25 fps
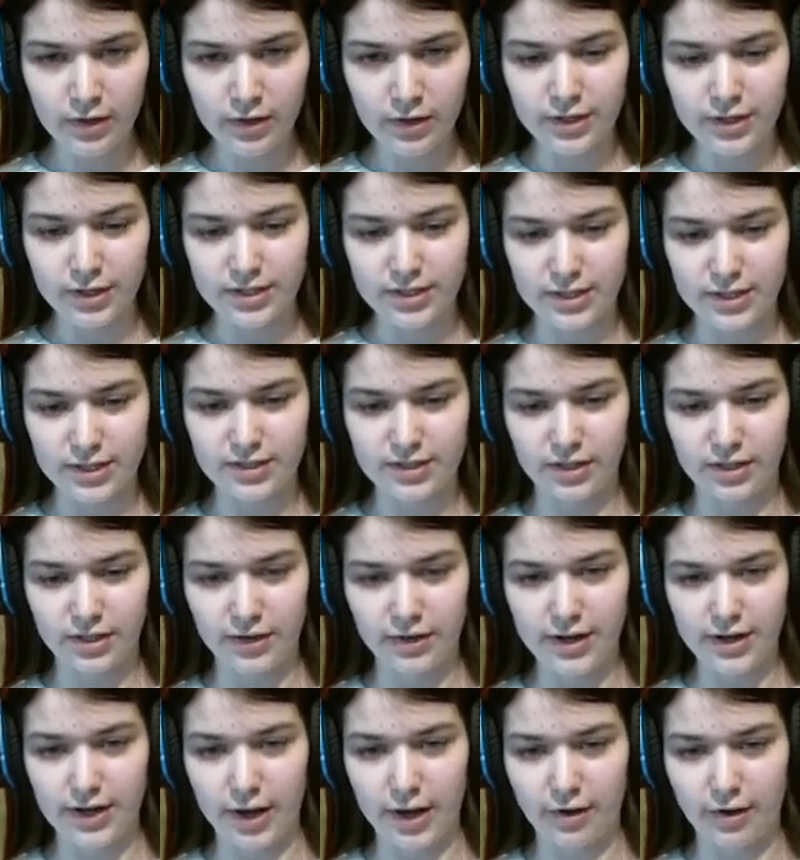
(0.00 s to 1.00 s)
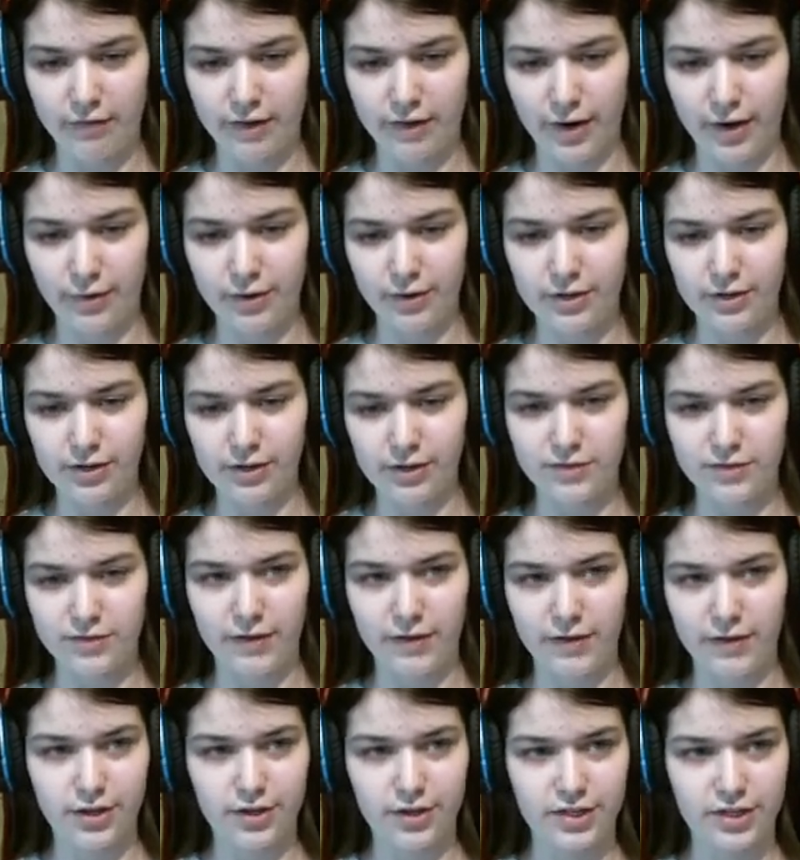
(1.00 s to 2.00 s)
Because let's see, right now, if I were to use
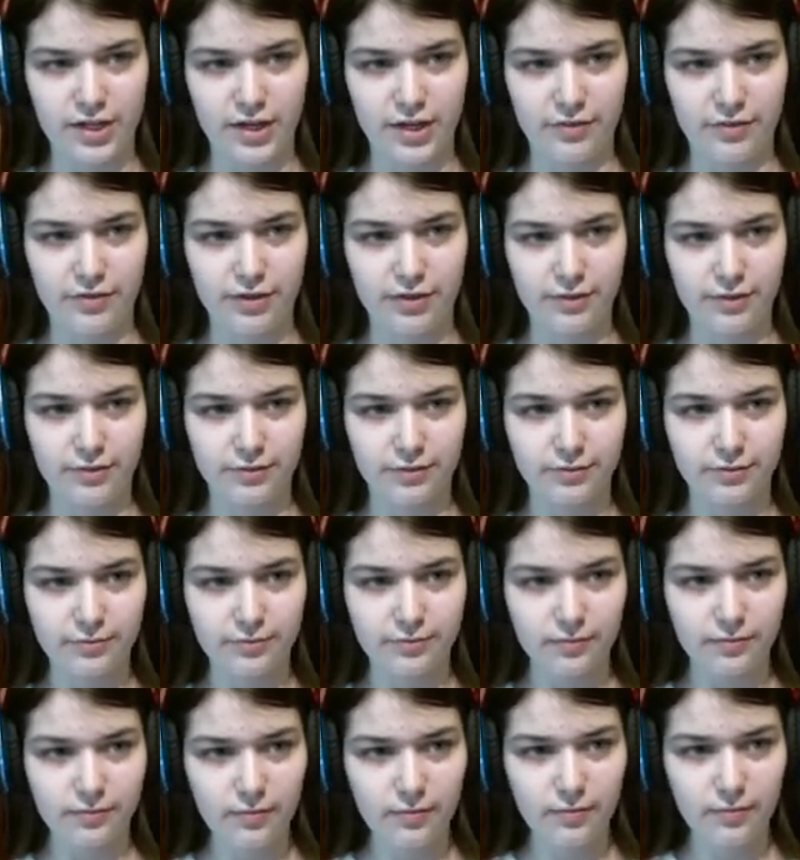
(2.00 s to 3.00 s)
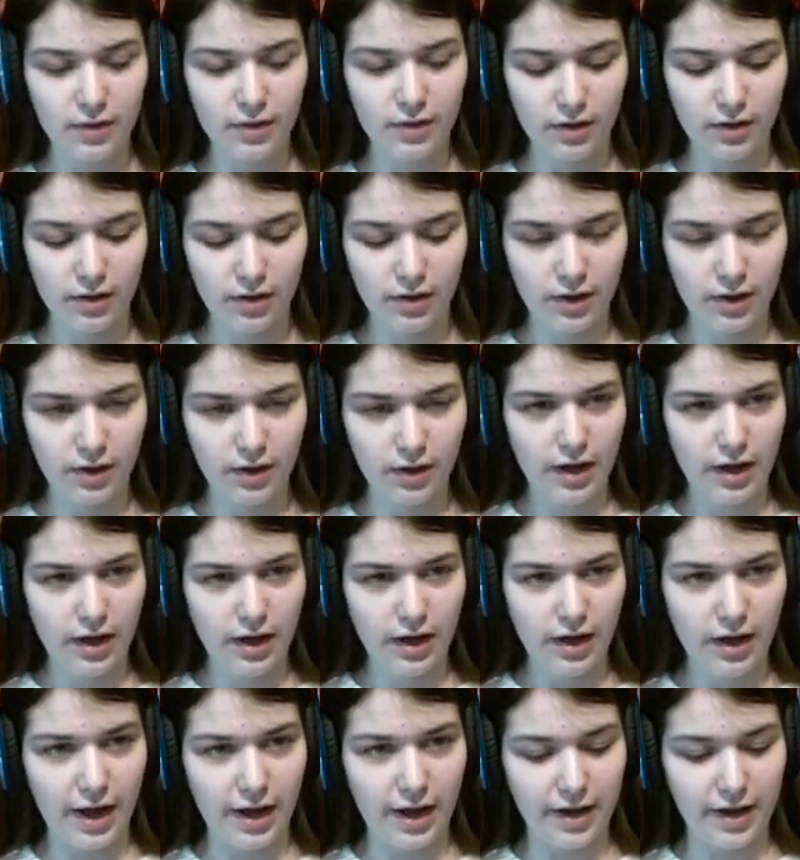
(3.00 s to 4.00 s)
Fire Shift,
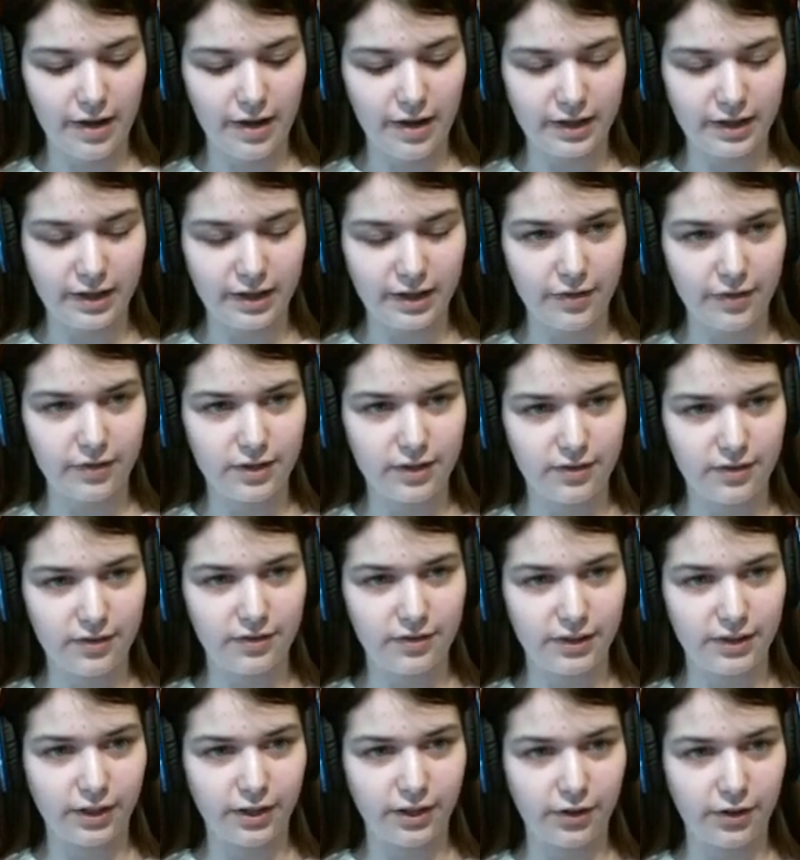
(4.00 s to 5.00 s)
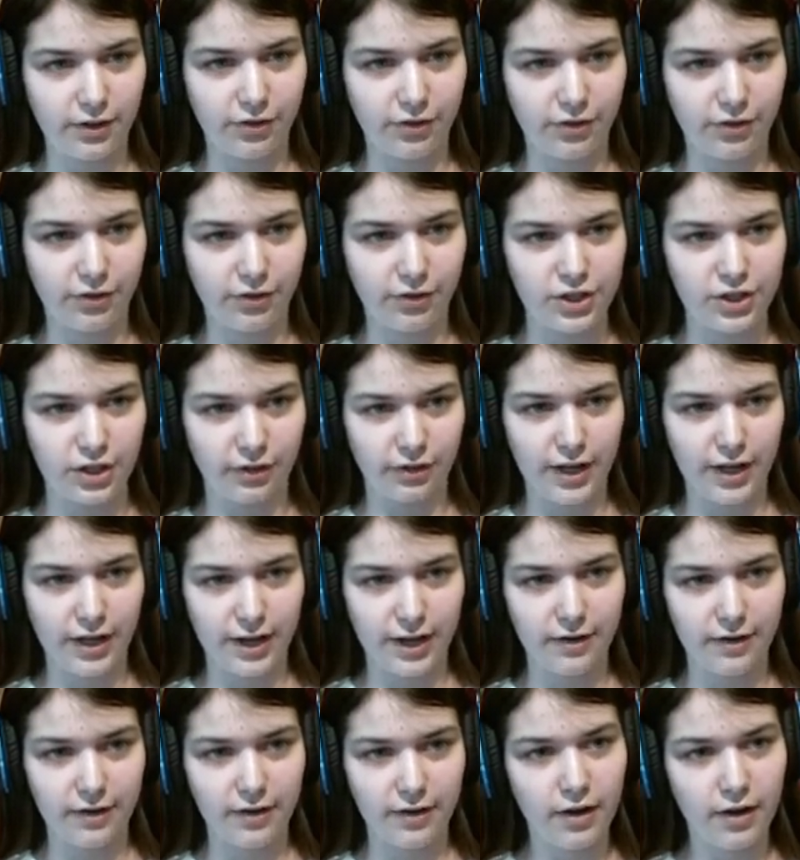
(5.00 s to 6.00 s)
I got the skill Surging
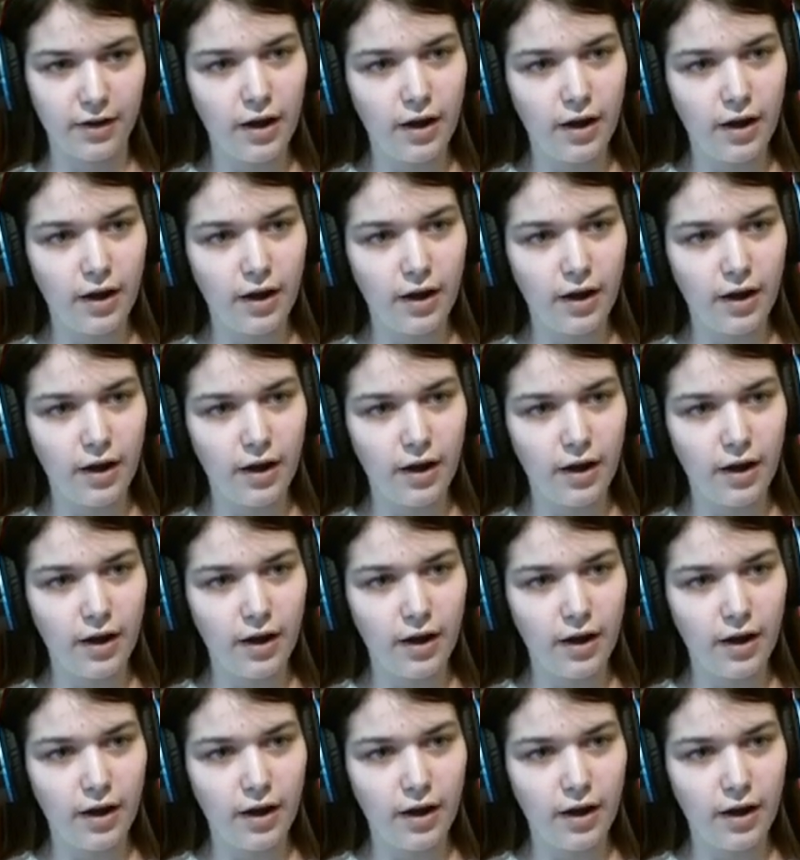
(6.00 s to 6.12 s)
Light.